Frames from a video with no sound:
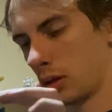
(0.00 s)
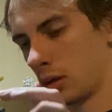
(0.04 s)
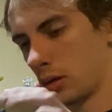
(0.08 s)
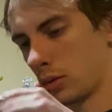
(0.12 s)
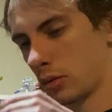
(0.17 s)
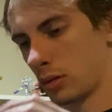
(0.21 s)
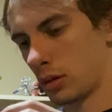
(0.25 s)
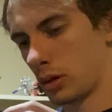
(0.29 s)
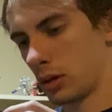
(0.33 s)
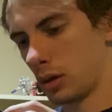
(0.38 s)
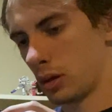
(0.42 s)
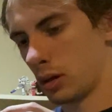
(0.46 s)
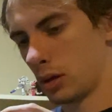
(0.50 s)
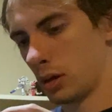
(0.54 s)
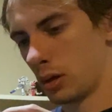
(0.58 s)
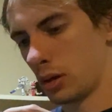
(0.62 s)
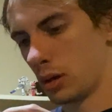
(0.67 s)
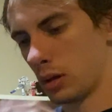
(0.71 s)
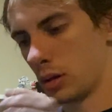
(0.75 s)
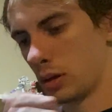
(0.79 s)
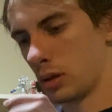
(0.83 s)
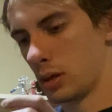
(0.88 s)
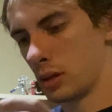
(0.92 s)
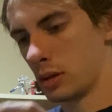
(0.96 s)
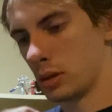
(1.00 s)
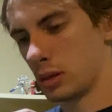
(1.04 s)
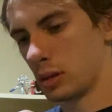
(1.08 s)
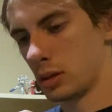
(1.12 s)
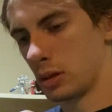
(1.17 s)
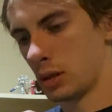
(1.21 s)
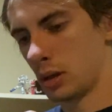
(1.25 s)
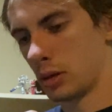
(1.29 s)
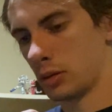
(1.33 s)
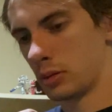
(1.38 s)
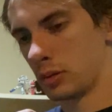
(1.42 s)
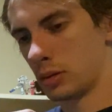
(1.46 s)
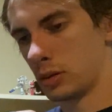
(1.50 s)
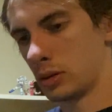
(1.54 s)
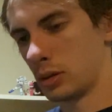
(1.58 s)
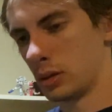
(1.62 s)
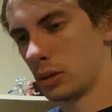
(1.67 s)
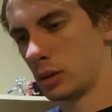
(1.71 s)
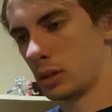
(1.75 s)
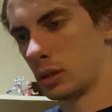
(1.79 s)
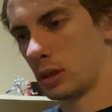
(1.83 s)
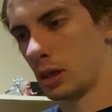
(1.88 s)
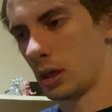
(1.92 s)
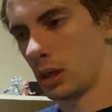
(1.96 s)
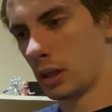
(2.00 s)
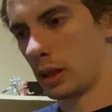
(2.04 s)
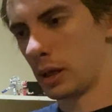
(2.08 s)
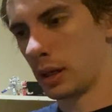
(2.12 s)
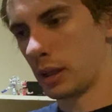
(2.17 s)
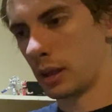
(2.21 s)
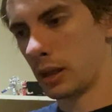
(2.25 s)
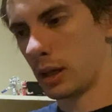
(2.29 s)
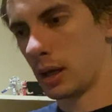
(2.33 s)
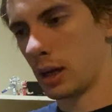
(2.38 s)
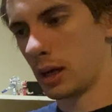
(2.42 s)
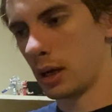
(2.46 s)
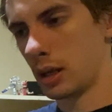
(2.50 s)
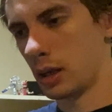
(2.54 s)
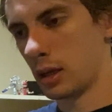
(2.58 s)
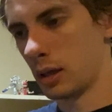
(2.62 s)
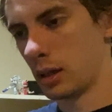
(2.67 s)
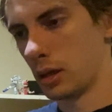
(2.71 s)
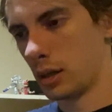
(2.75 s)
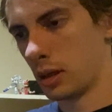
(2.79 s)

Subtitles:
Okay, this is out to the side like that.